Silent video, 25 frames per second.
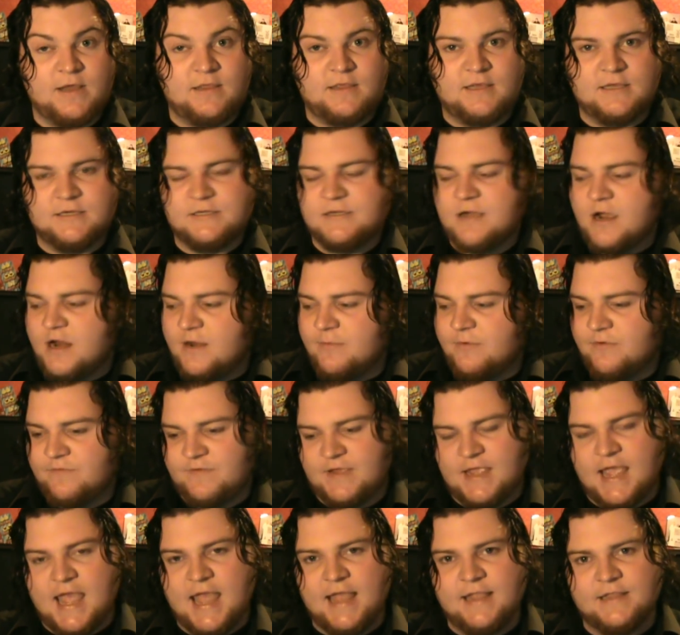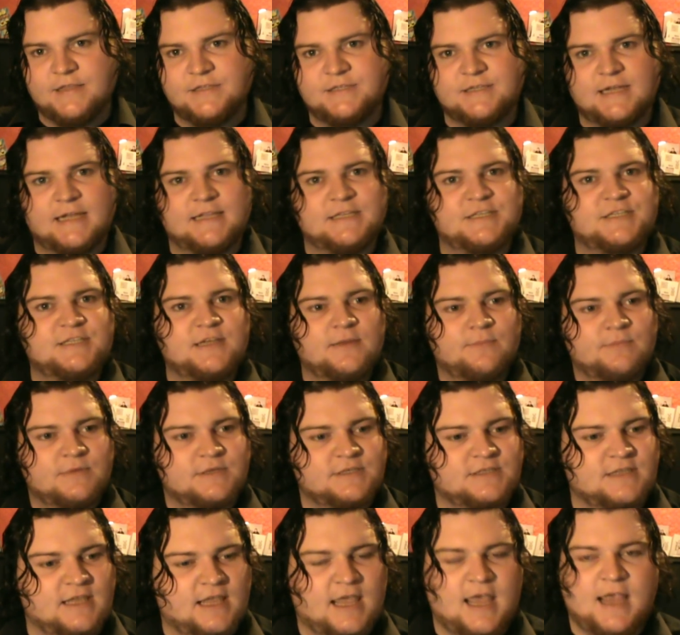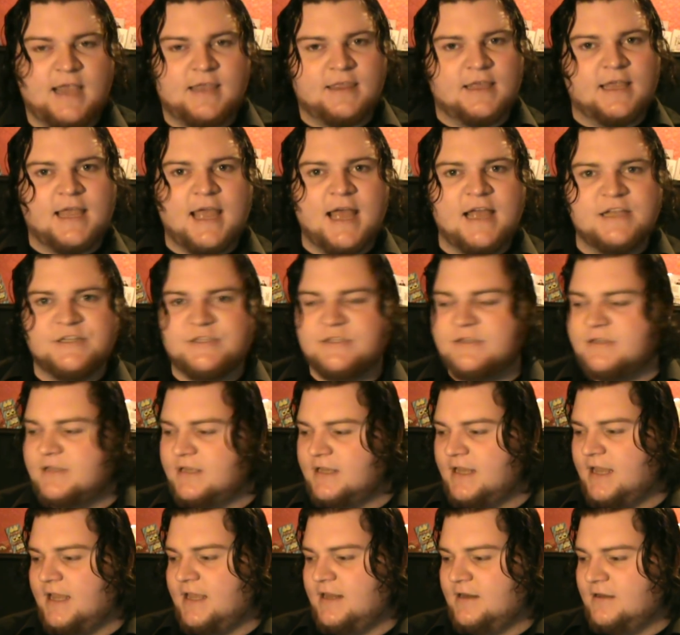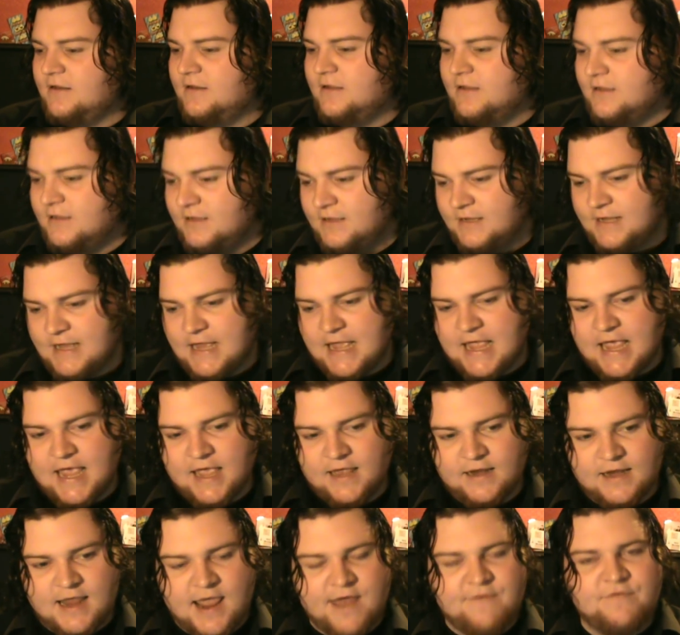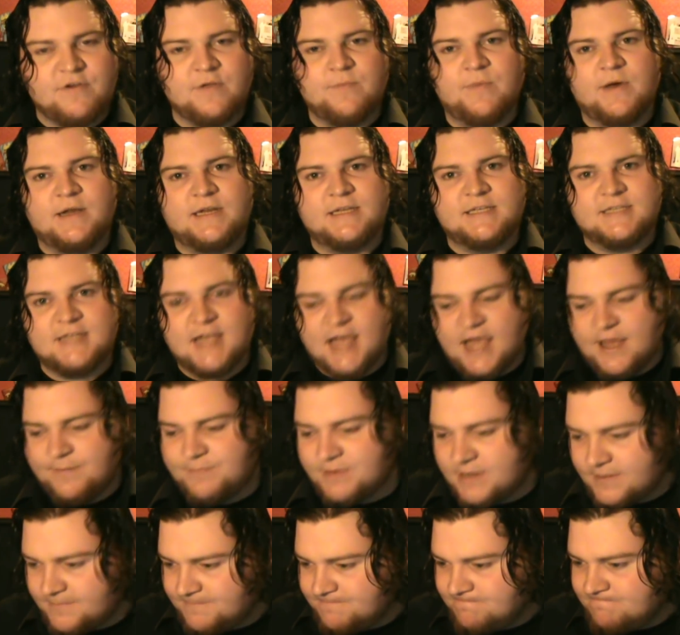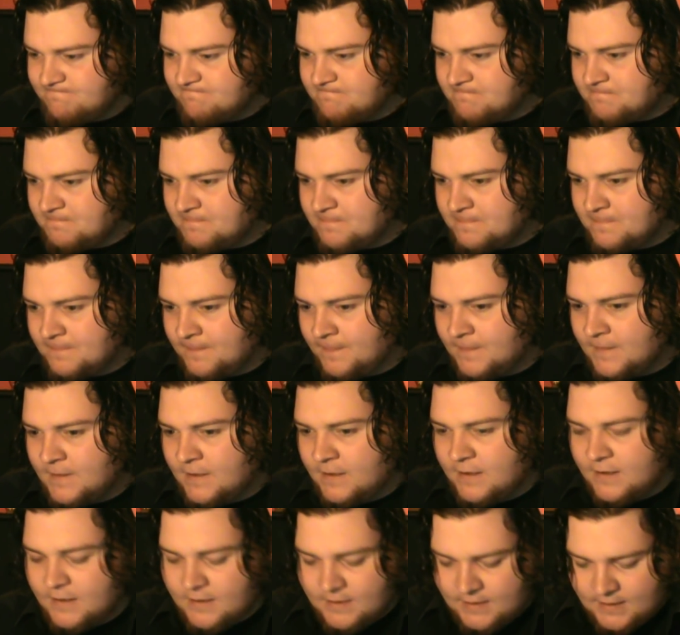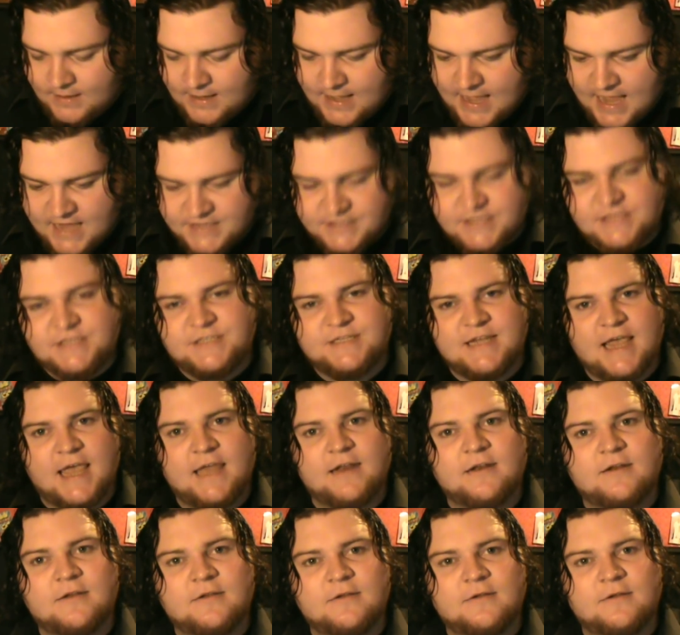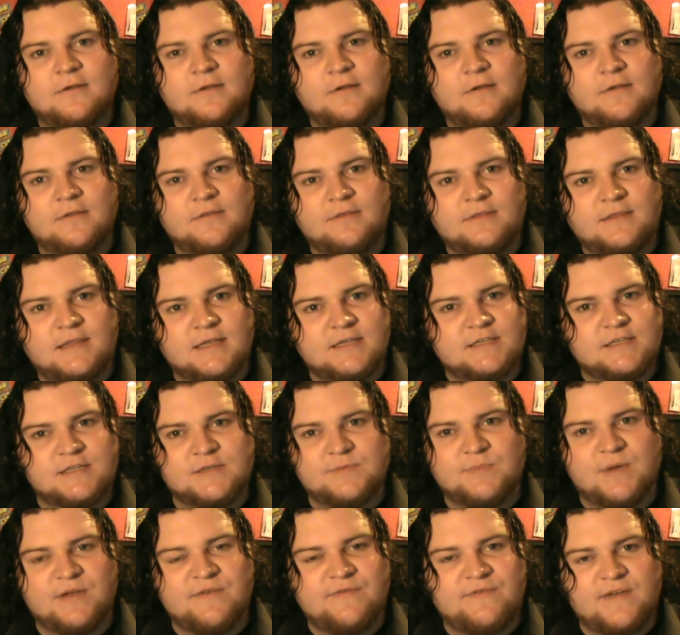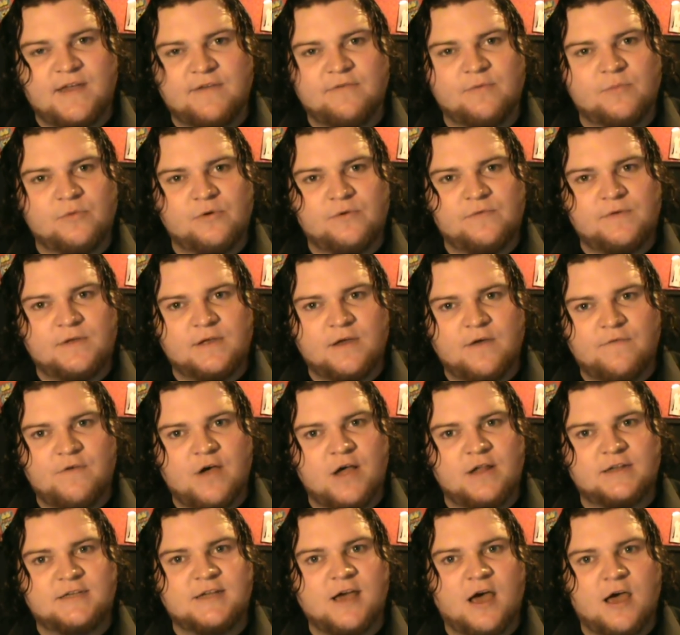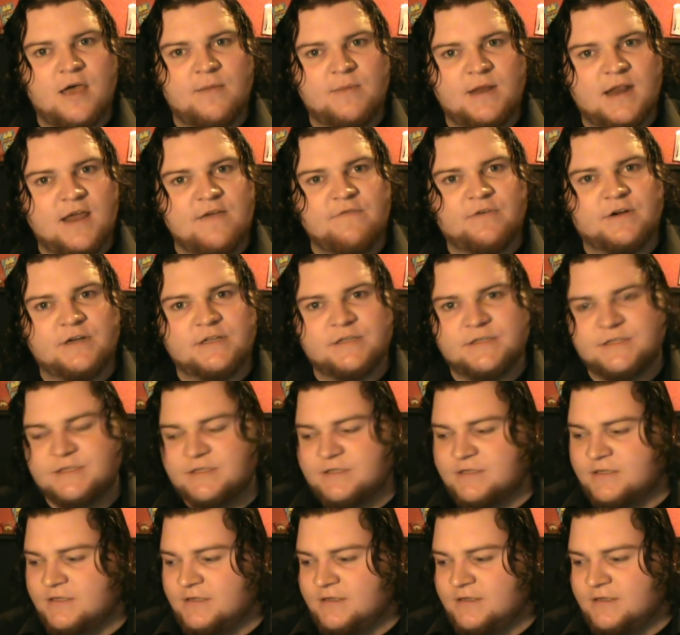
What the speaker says: the entire movie ends and Simba's the king of the castle again, and everybody's happy. As I said, this is my favorite movie of all time in Everness.